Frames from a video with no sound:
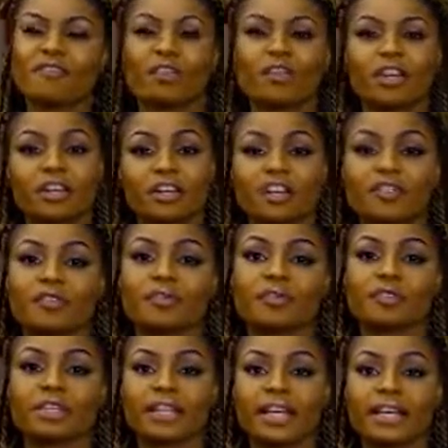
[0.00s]
For a lot of
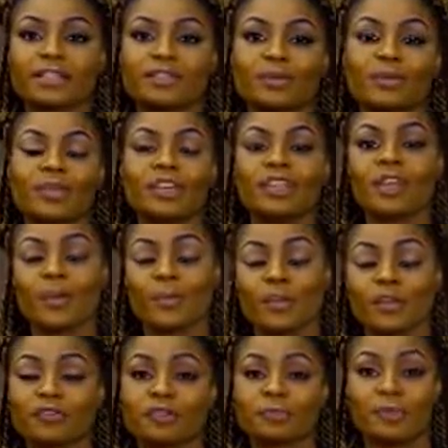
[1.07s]
people that like to be
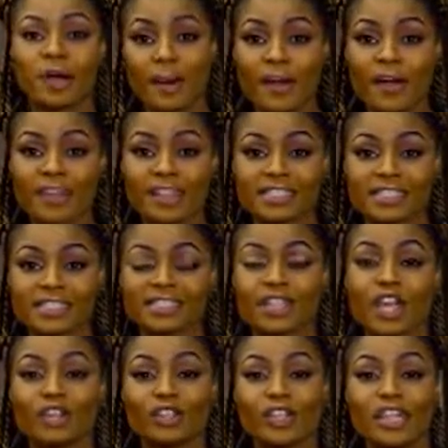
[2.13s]
one of the paparazzis,
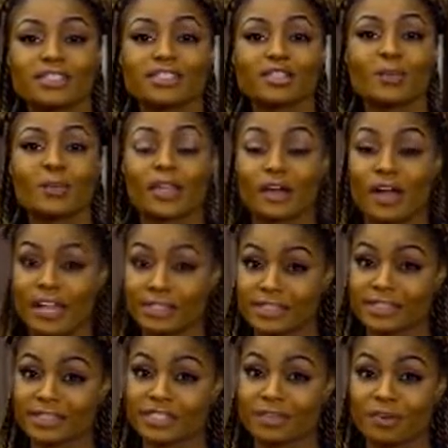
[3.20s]
you get to know where your
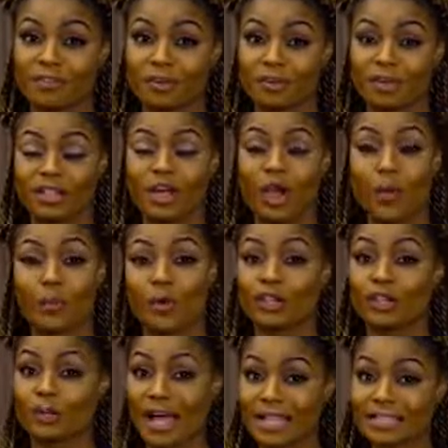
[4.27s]
artist is performing, what
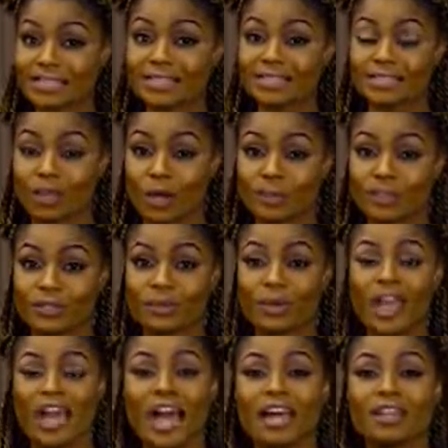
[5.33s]
your artist is up to,
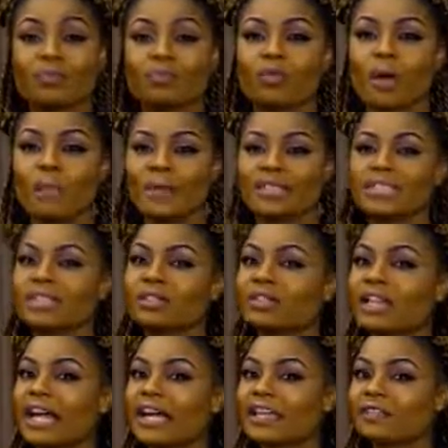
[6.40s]
and what
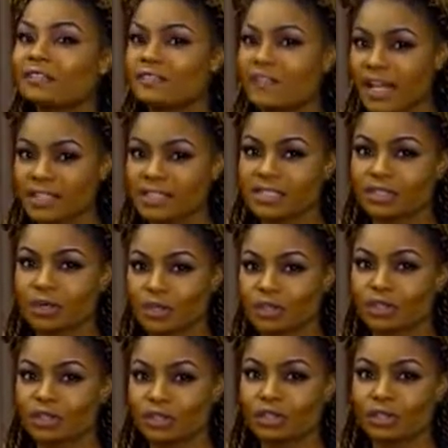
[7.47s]
particular event is going
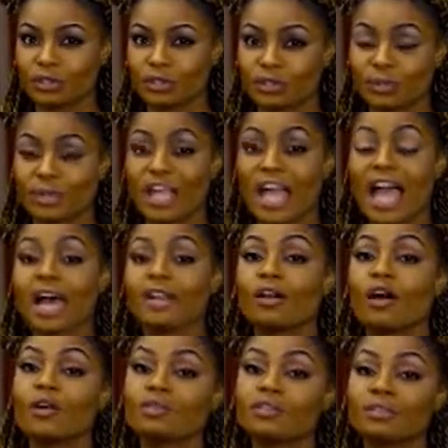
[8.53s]
on in the country. And
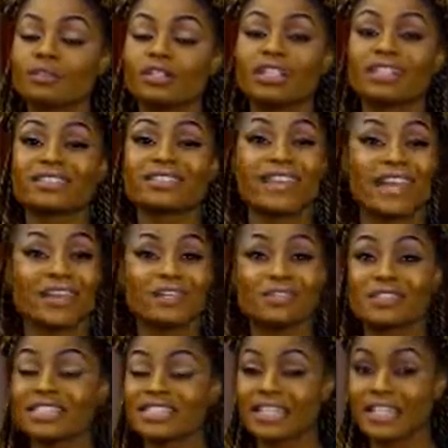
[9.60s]
also, you can get
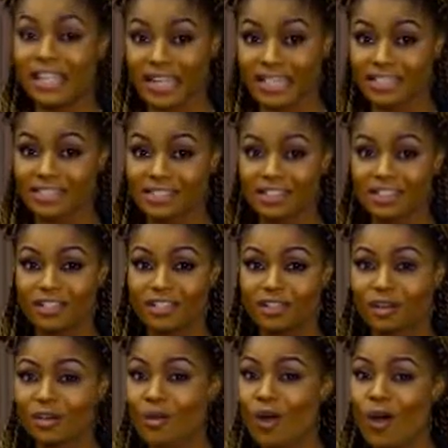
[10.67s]
your tickets you
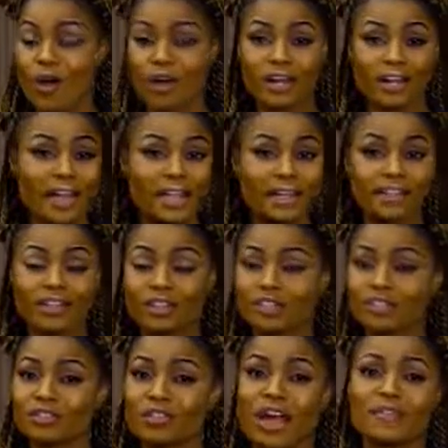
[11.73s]
know, online. You
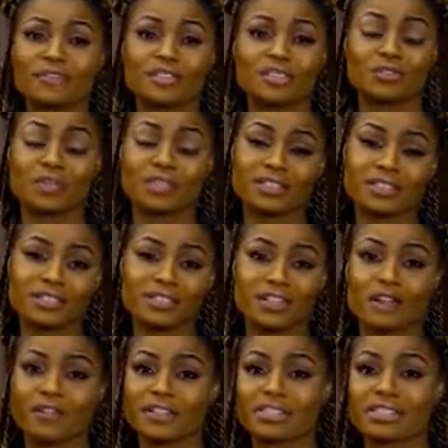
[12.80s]
do not have to stress
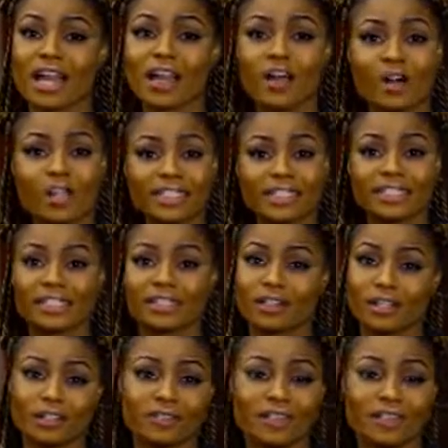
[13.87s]
yourself and start calling and all